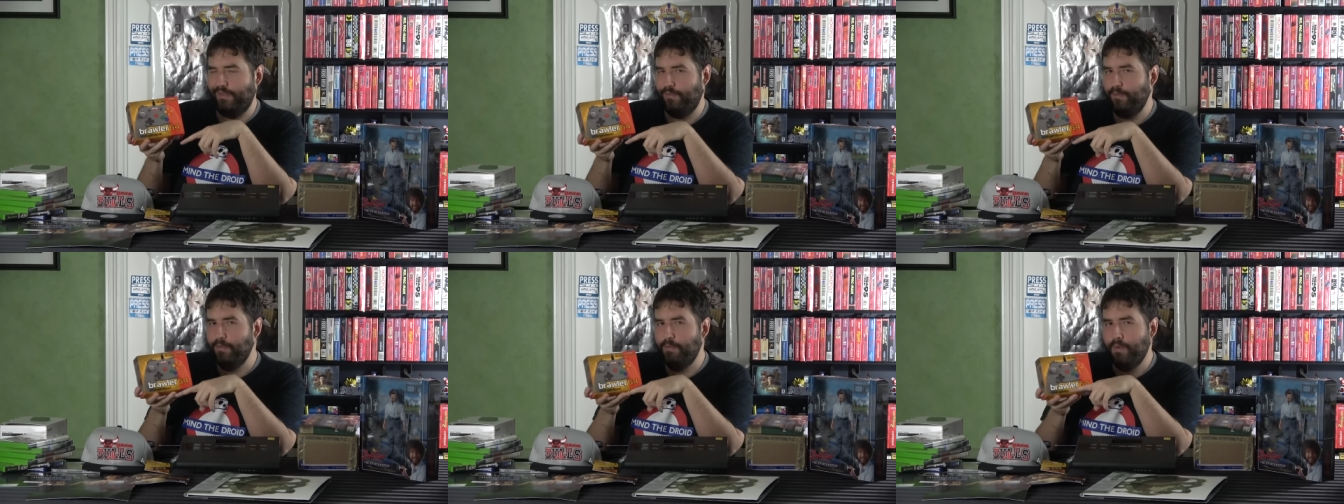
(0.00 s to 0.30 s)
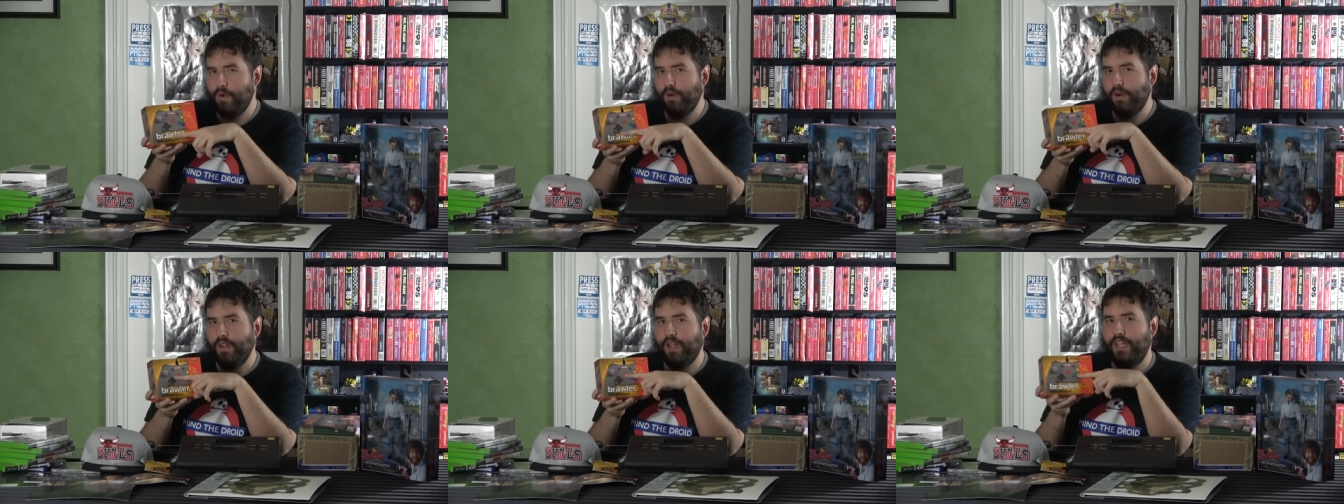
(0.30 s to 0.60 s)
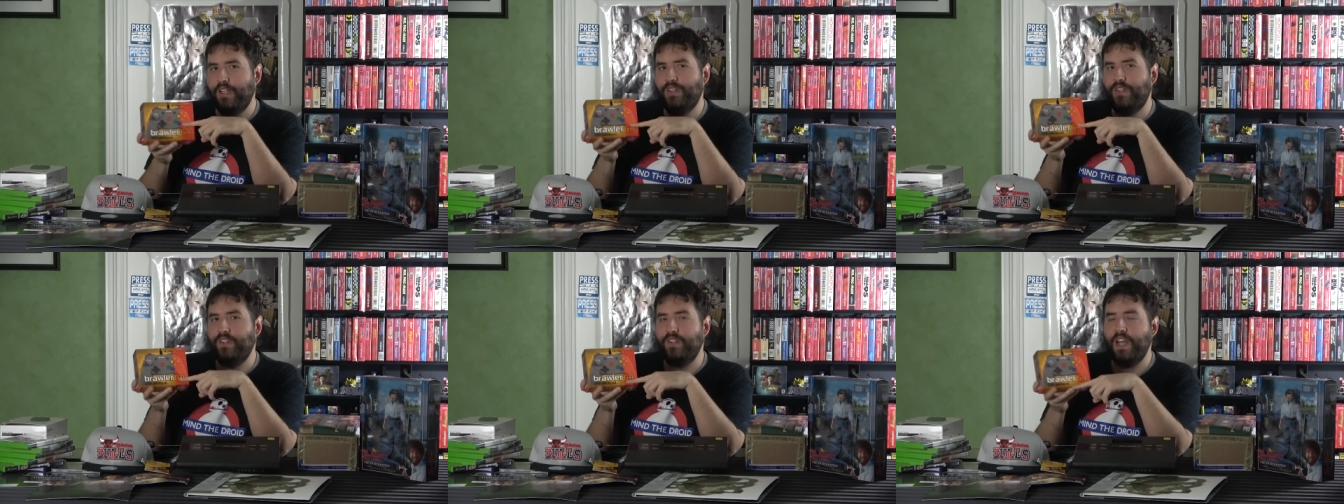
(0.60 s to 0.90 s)
more or
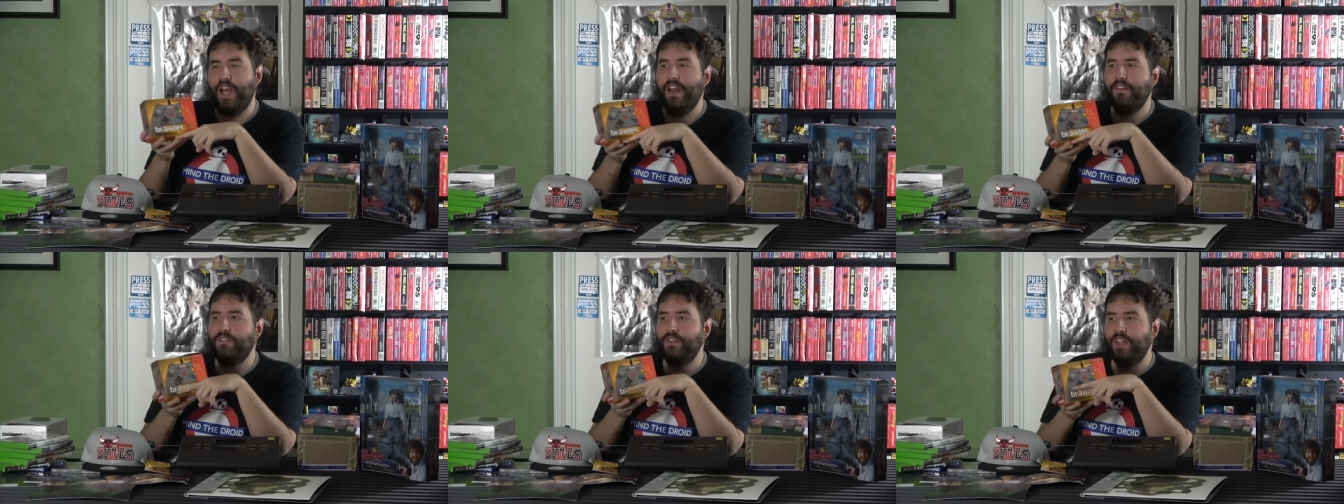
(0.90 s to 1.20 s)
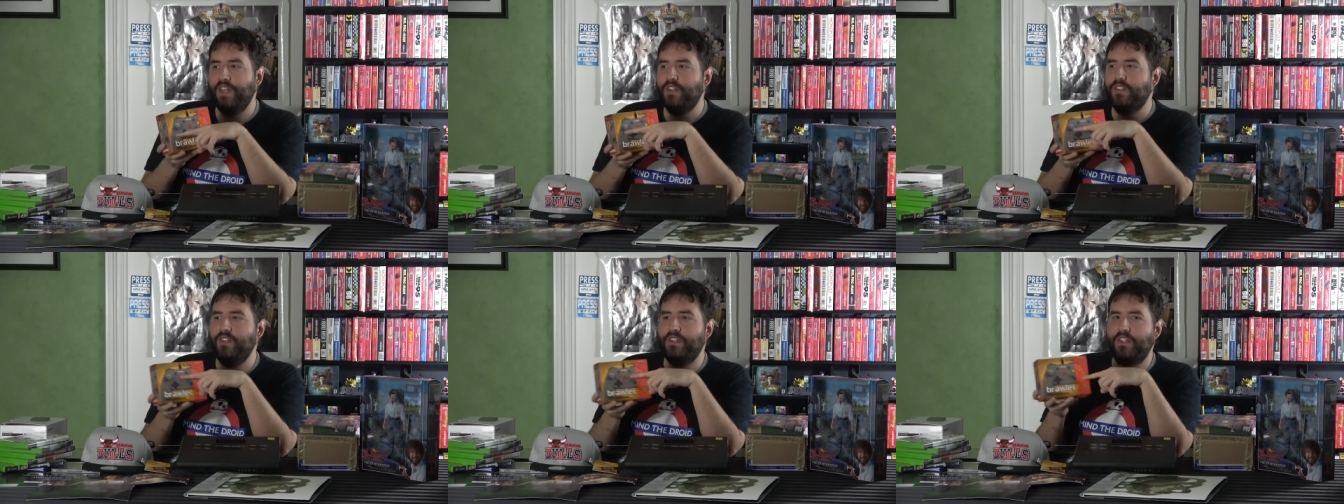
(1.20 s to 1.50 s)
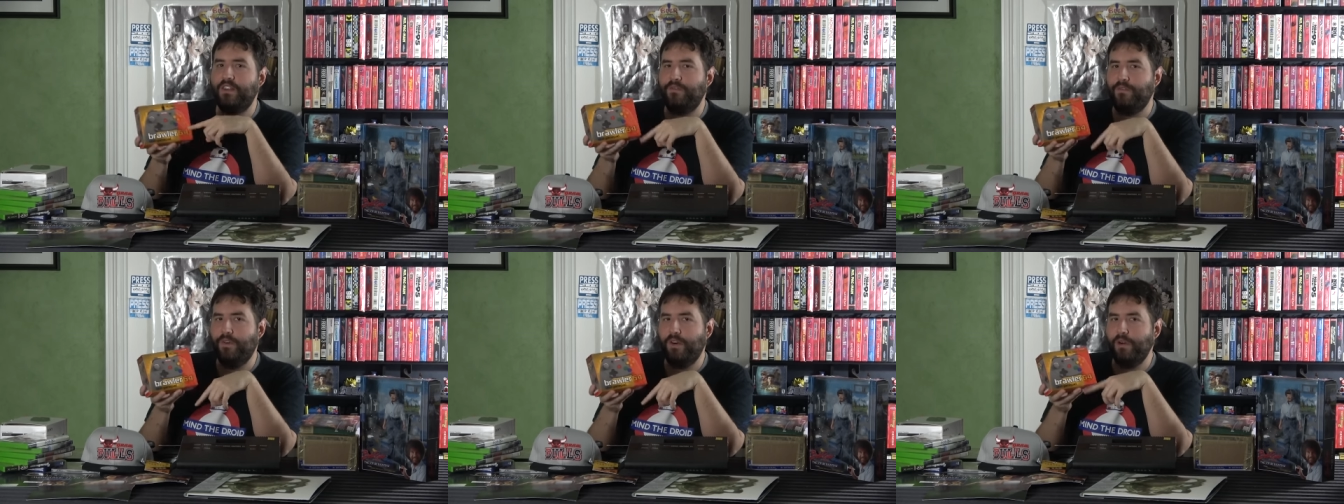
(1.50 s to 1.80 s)
less designed for the
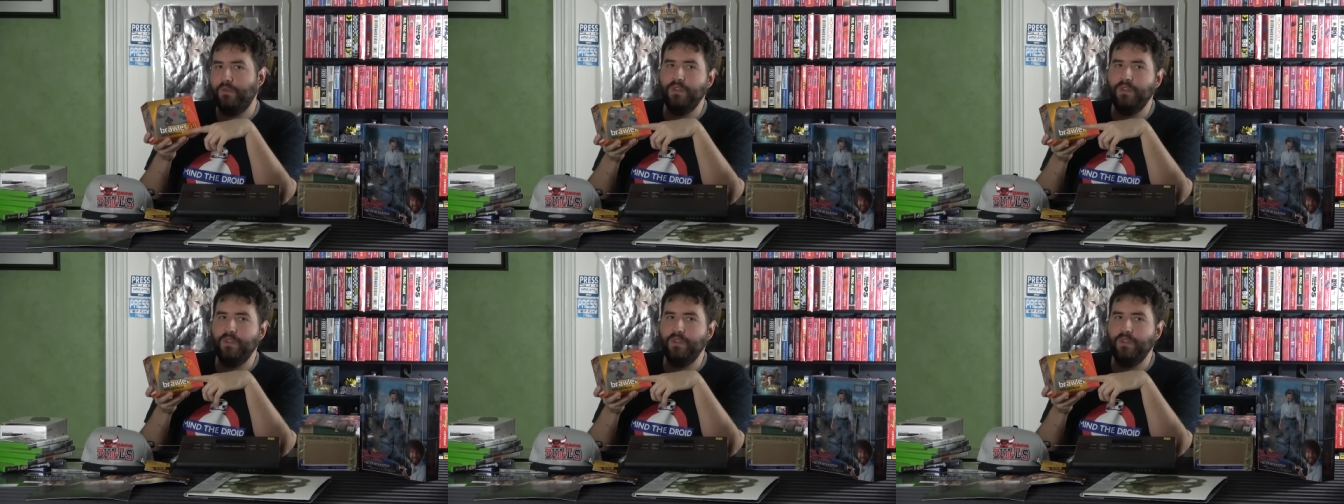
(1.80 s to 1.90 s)
N64,